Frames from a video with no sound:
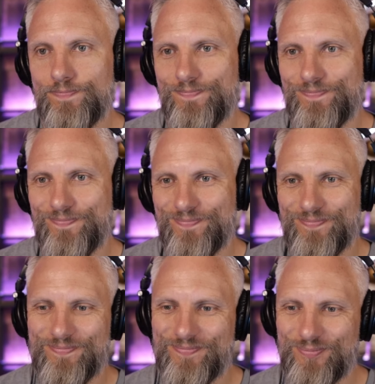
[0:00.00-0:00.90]
Mm,
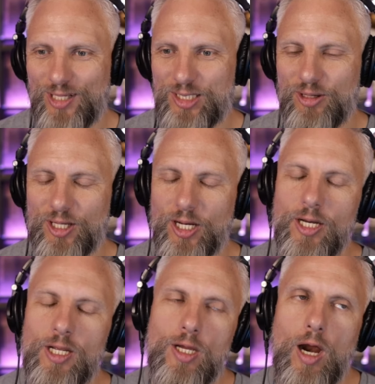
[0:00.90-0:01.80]
that's really
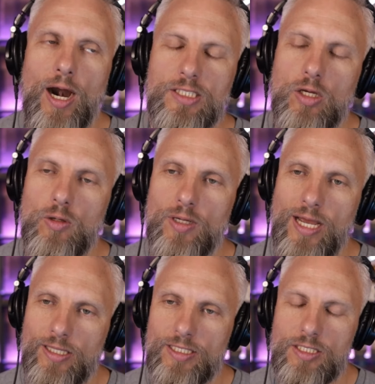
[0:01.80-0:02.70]
good. All right. So
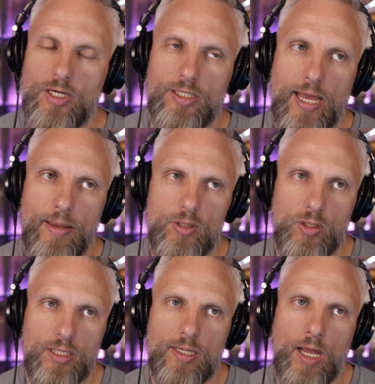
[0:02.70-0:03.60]
now this is your time
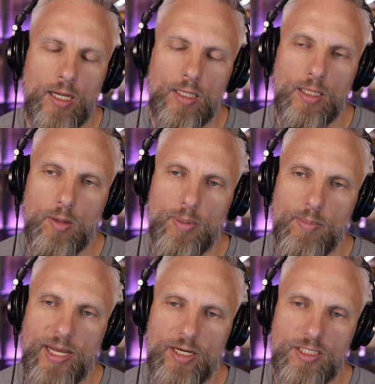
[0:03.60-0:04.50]
to talk a little bit
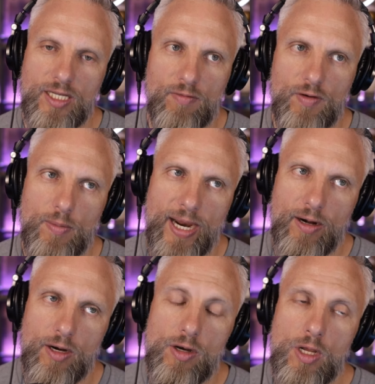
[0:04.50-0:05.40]
about yourself and your
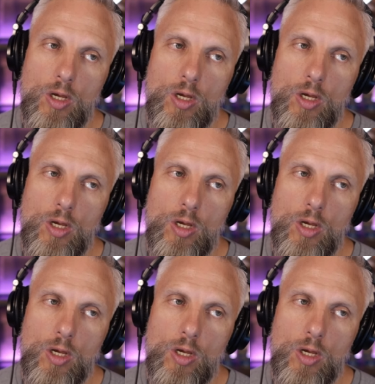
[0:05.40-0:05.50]
background.